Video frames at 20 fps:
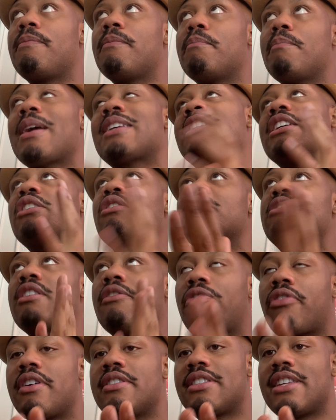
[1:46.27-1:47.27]
makes a little
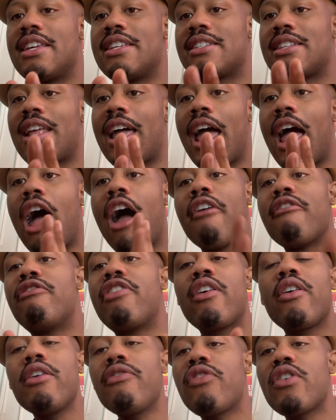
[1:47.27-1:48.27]
difference is our
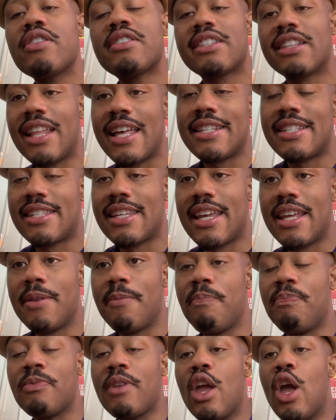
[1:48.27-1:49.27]
very first
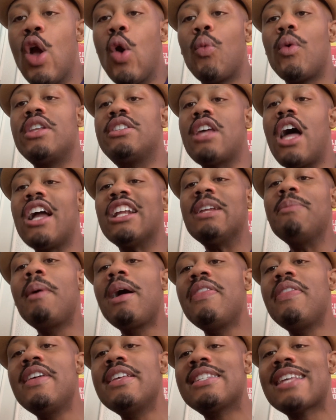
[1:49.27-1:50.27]
lesson. We talked
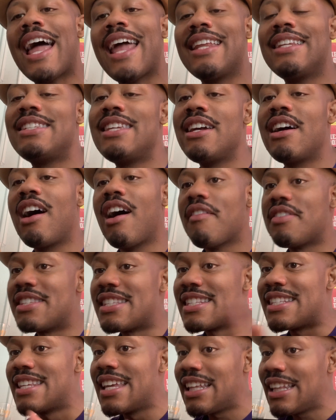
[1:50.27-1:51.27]
about this idea of
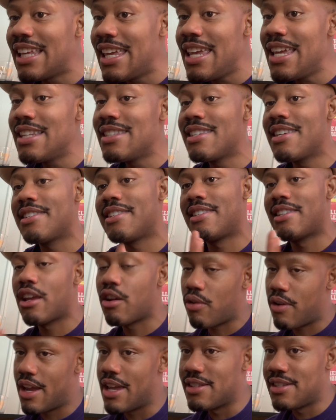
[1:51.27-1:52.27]
silly to
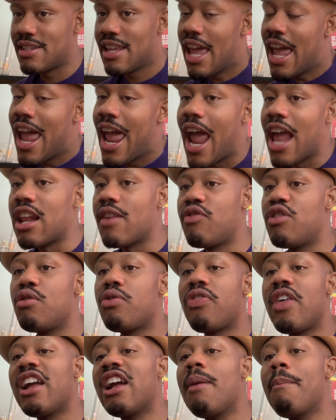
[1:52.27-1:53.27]
serious. And if you
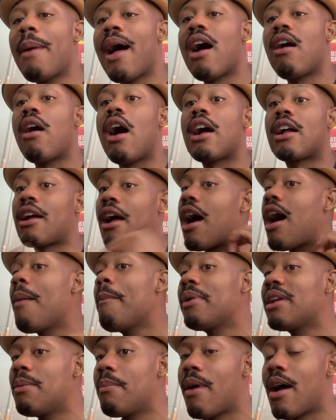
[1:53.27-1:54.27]
think about a
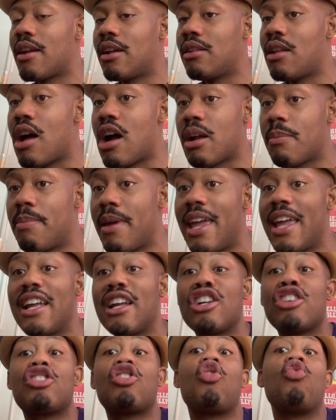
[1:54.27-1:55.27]
comedy monologue
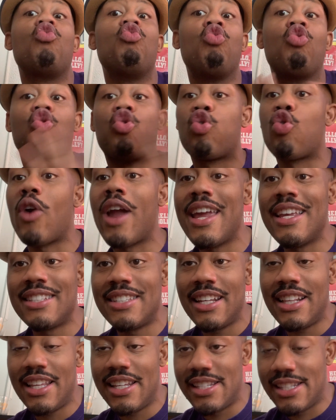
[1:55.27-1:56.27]
being
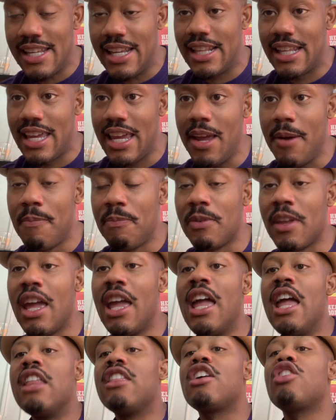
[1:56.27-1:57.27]
crazily silly,
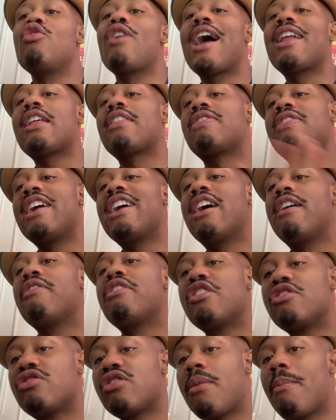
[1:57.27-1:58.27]
then you got to think
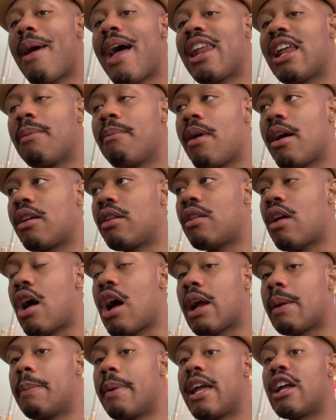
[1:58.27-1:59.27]
of the dramatic
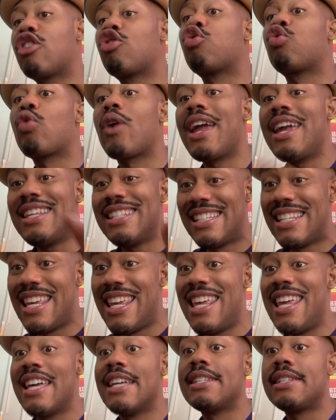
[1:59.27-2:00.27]
monologue being
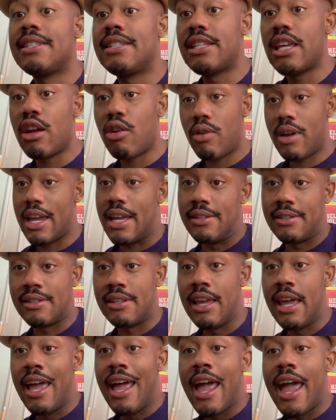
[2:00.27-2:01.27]
crazy
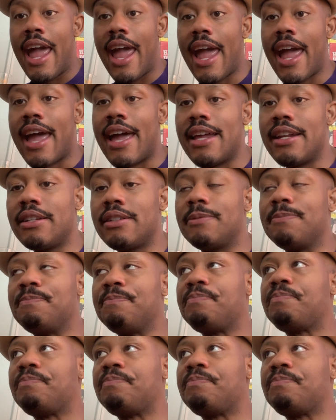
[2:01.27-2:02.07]
serious. And